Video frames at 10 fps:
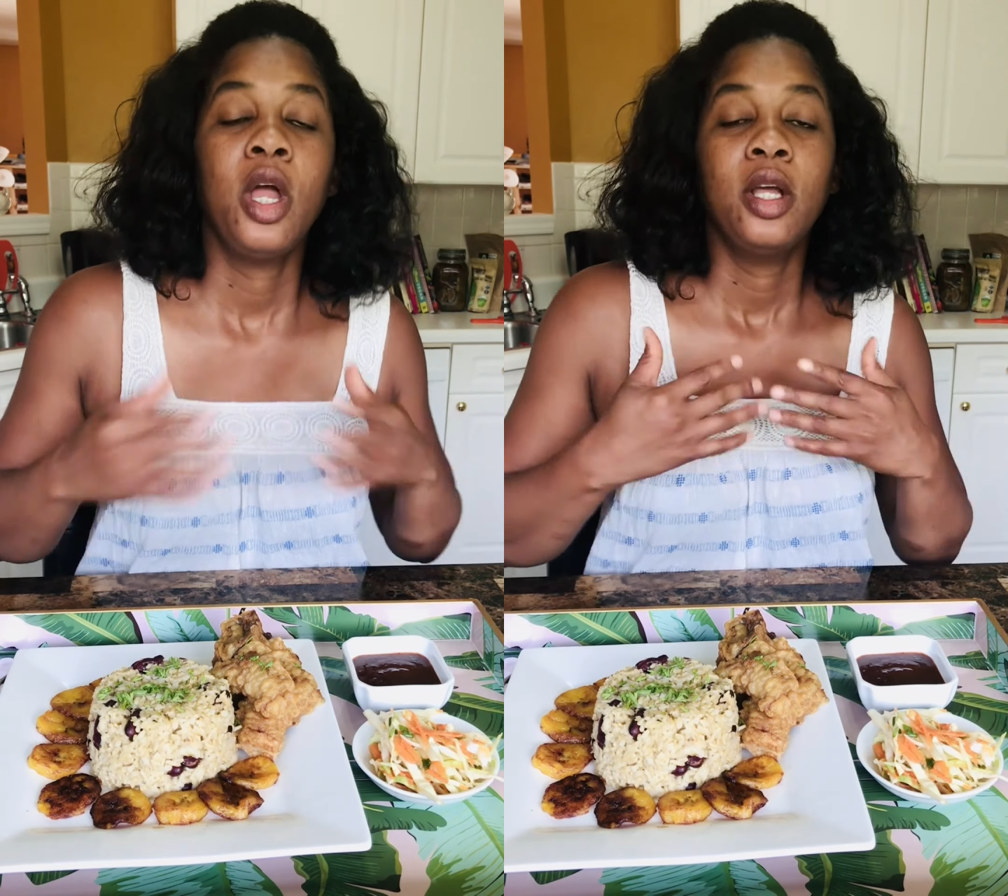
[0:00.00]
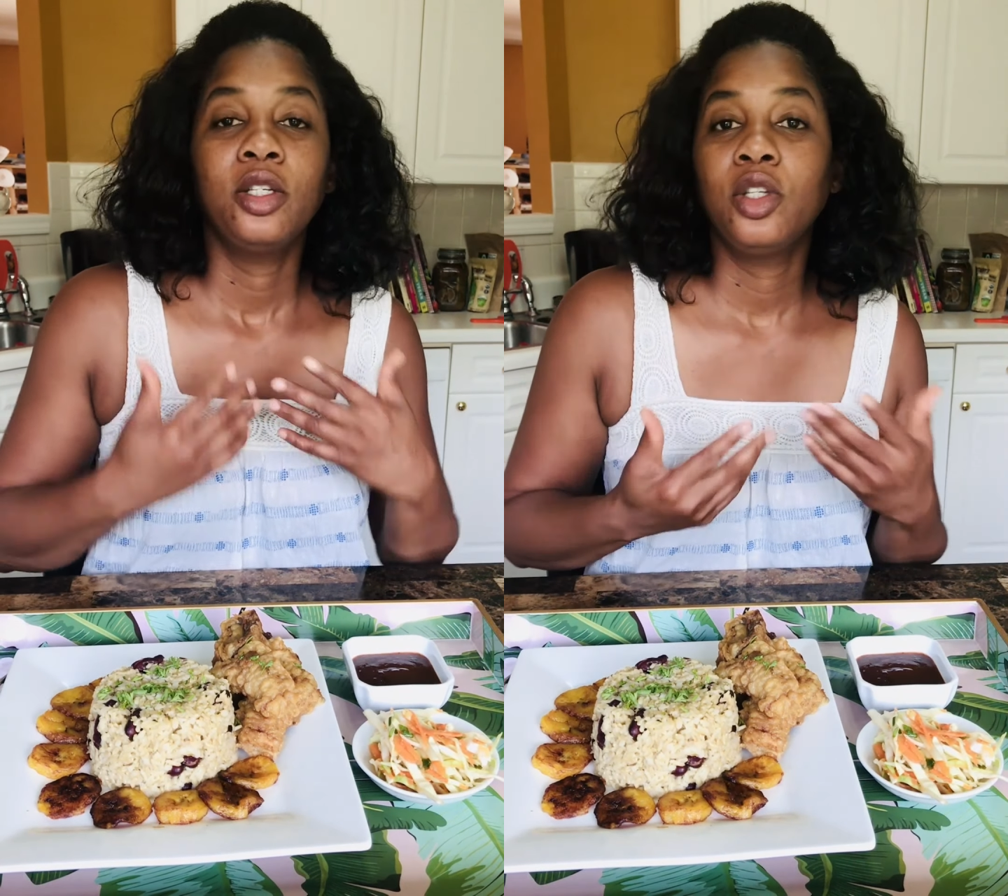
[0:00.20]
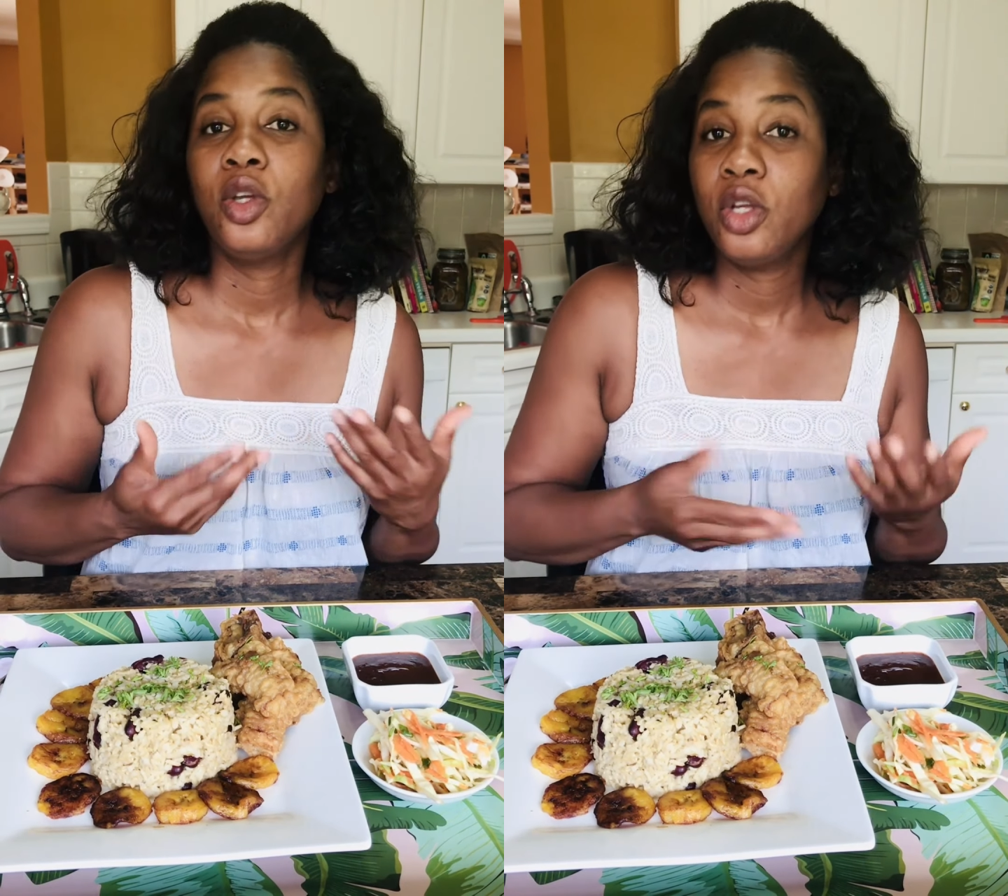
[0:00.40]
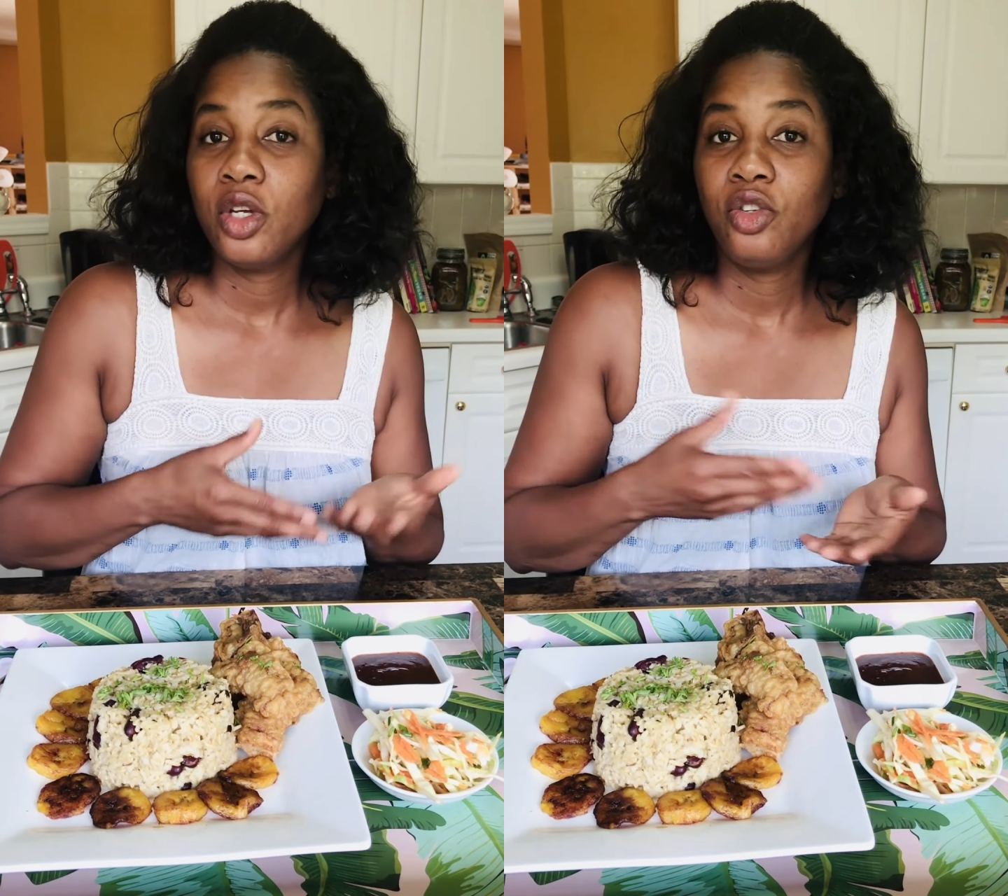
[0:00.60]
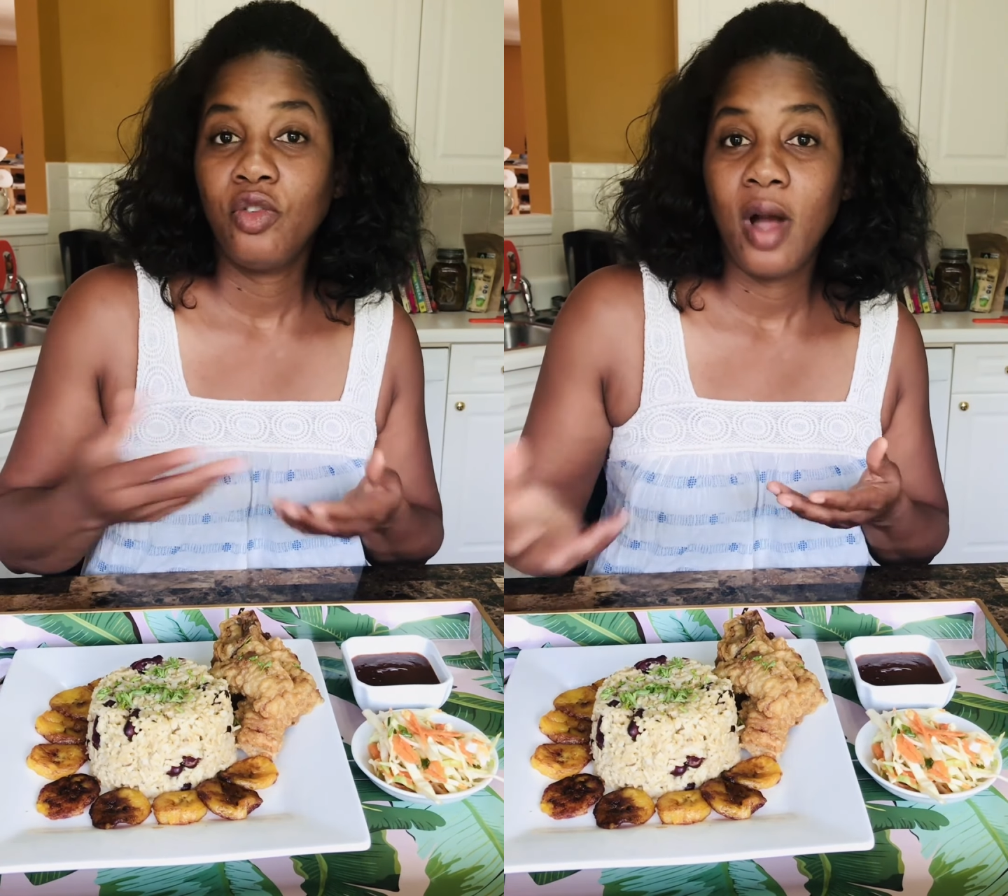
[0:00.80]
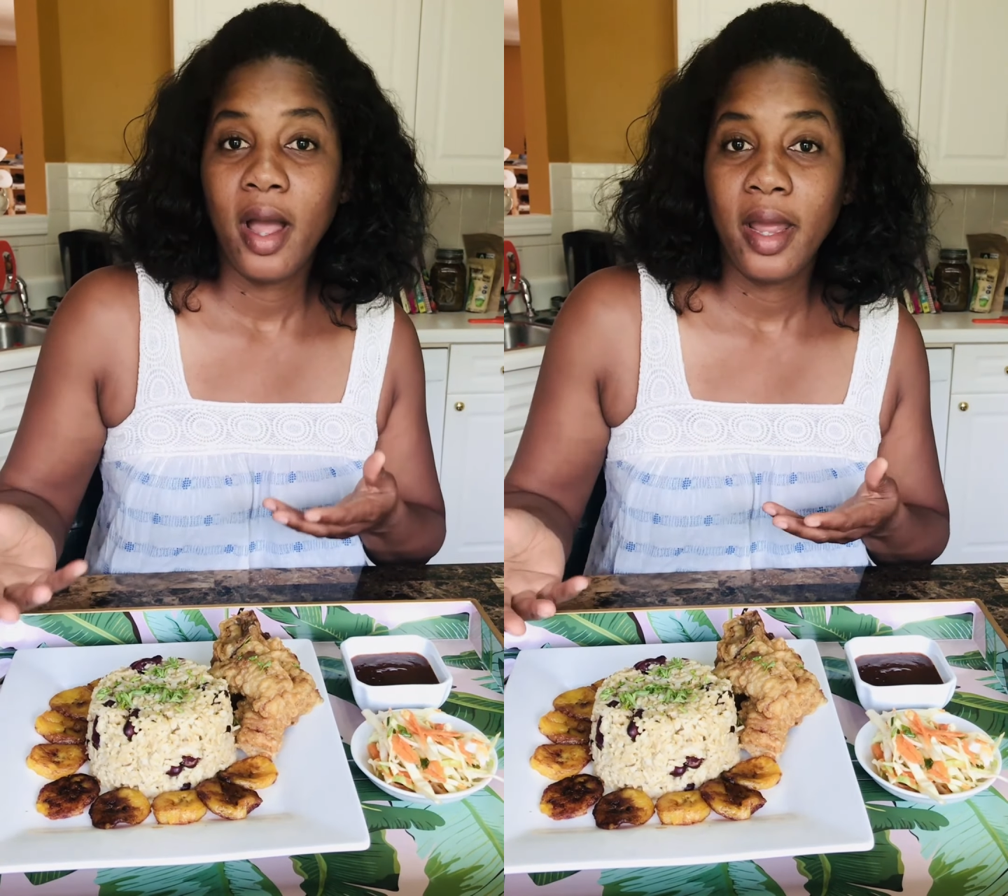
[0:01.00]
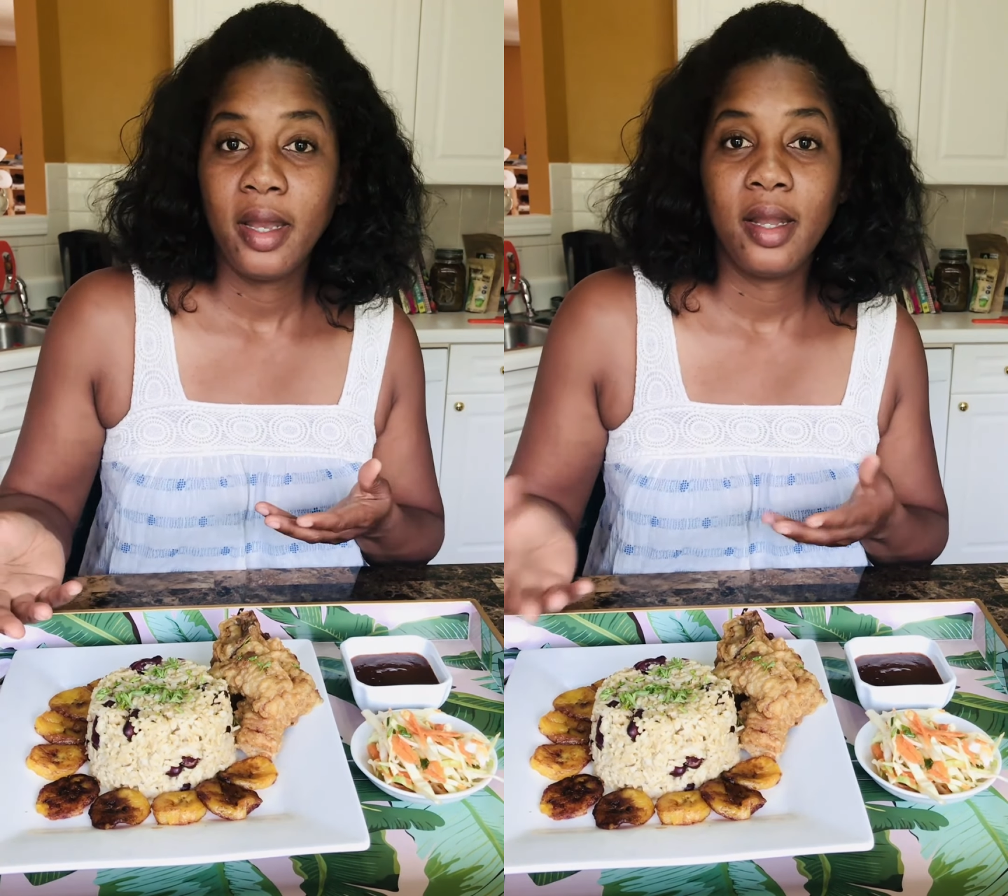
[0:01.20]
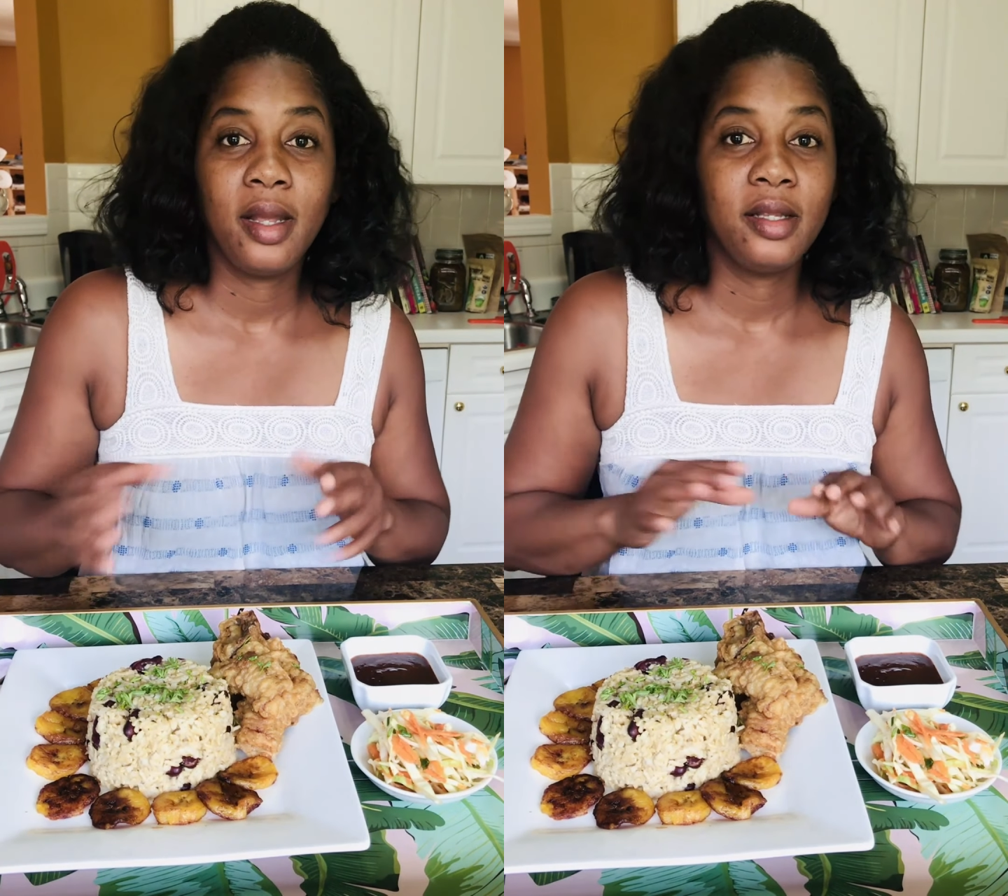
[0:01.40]
So you could try it
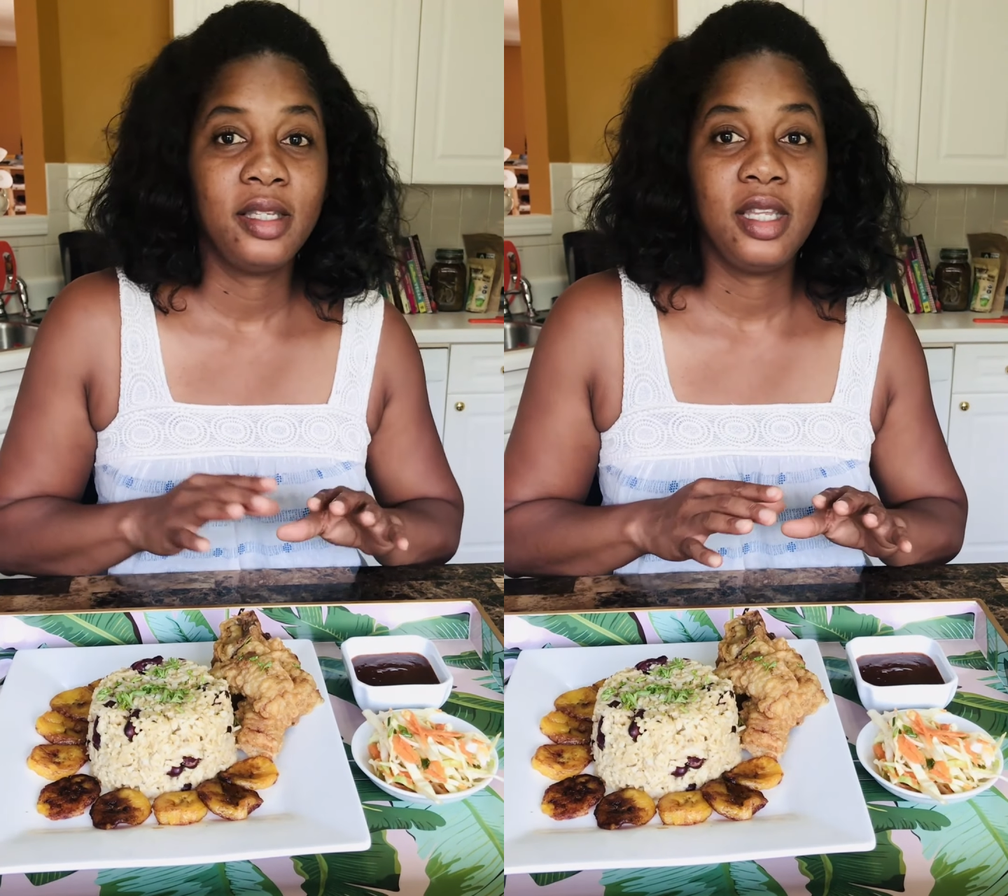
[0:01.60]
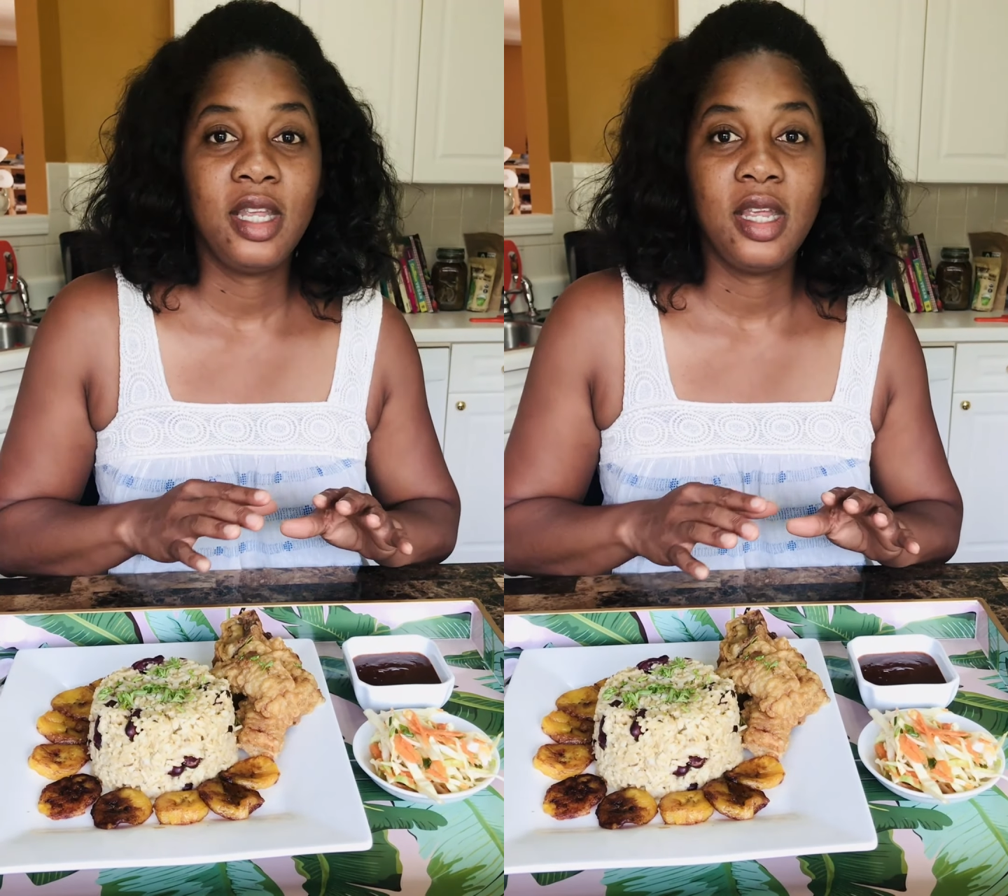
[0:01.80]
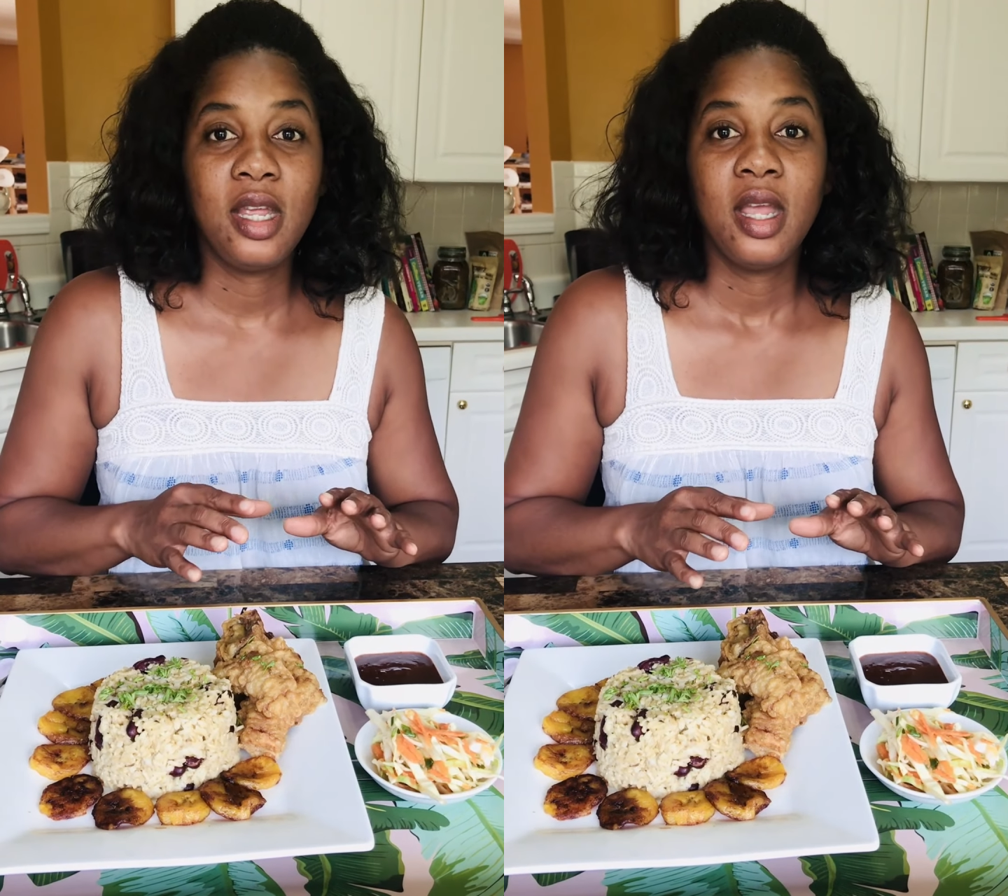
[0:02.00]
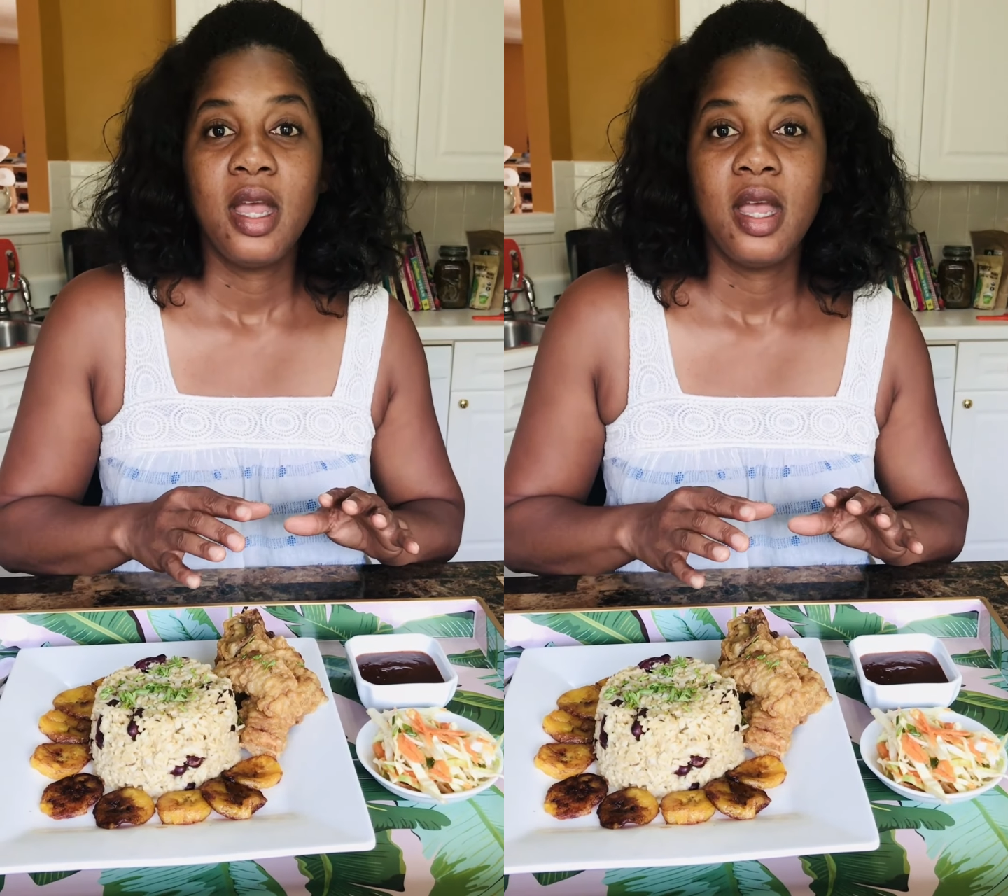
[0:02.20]
and see